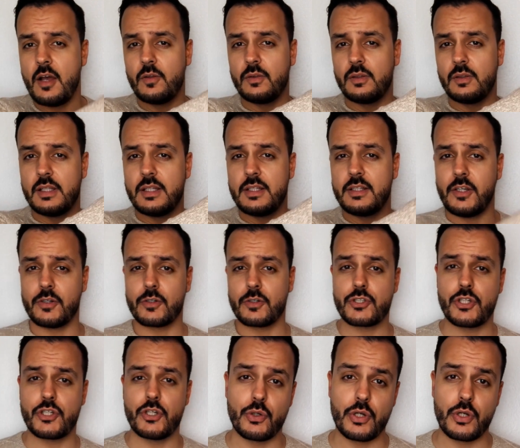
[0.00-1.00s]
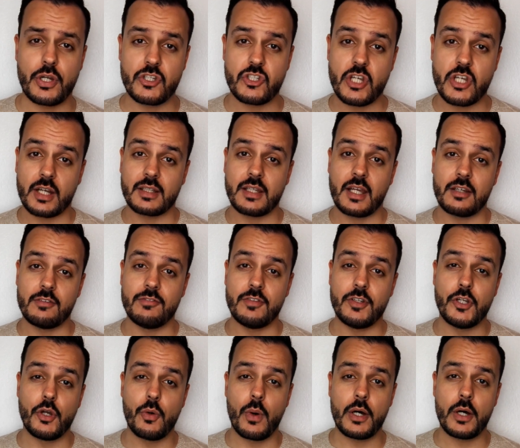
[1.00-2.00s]
link here, so you can check that
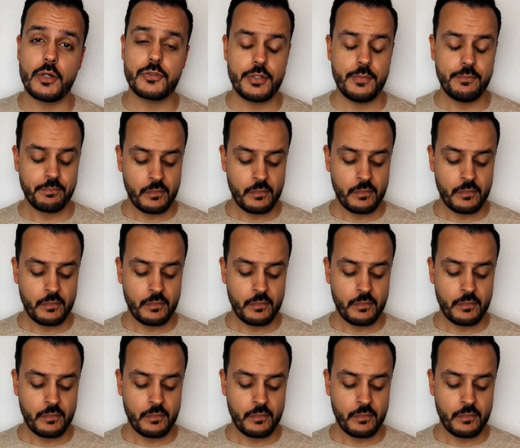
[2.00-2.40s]
video out.